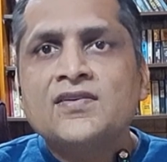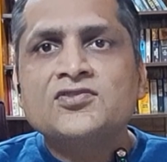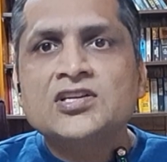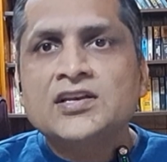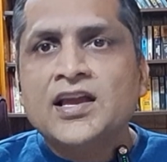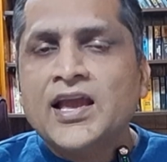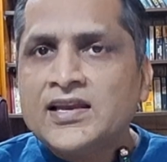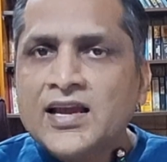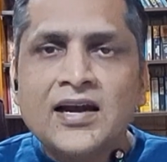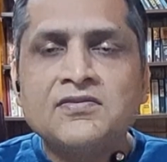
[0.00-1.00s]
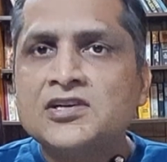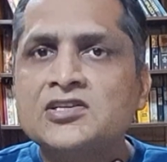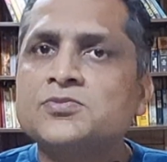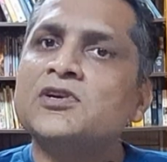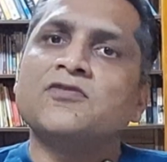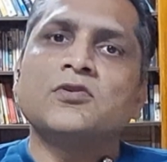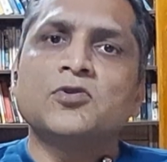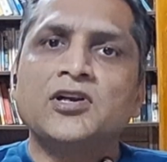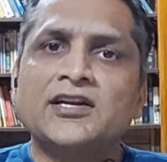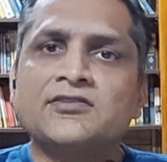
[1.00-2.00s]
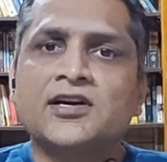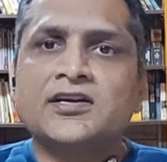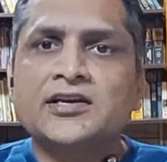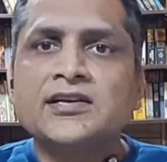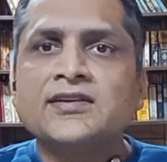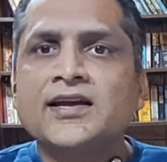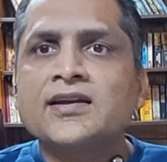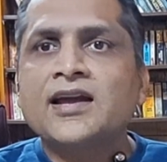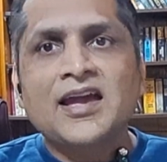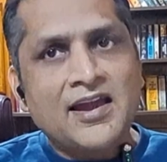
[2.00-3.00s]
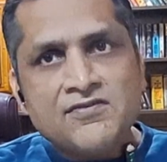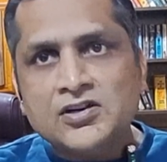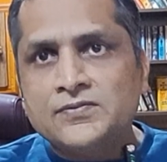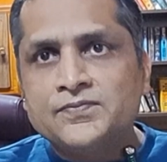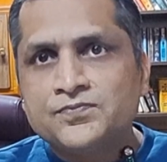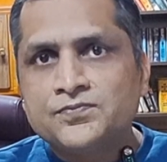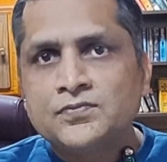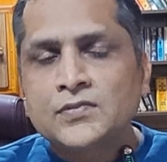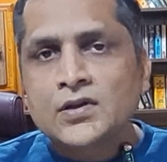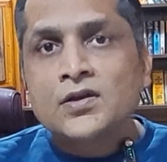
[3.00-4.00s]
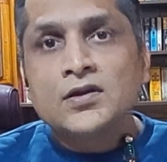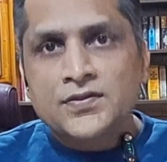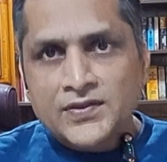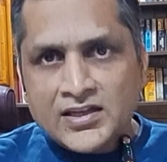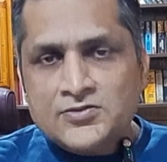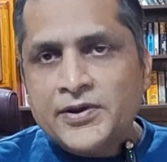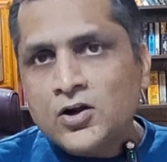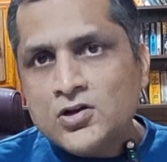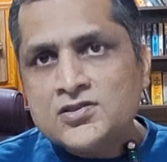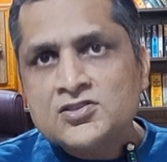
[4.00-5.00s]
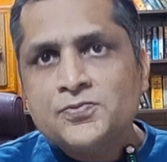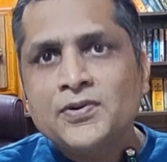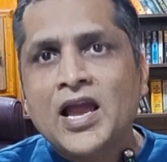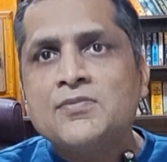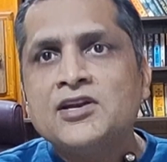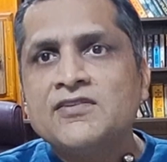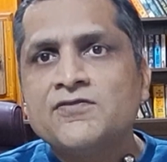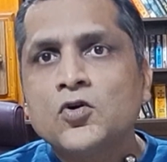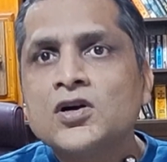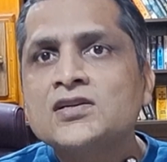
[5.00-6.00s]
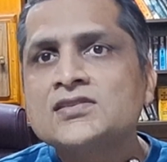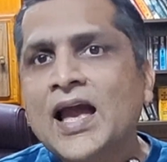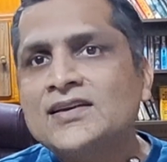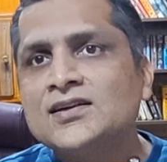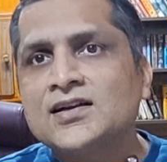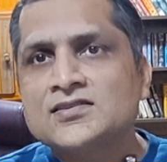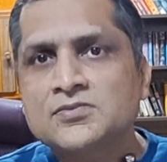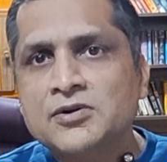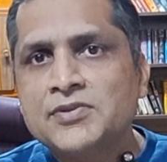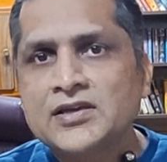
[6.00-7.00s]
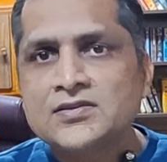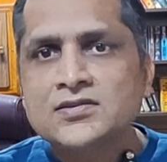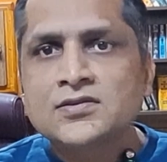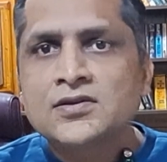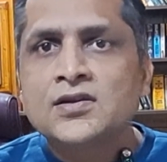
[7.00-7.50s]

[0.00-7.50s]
have seen any advertisement from Olectra Greentech ever. That's because its primary focus and customer base